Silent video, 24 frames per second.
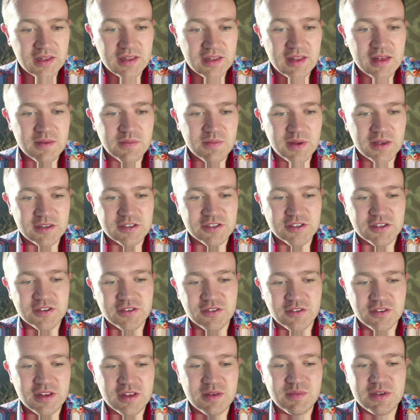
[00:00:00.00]
like that picture
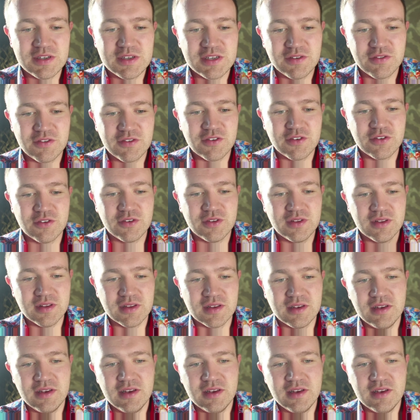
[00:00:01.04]
or the image they've got it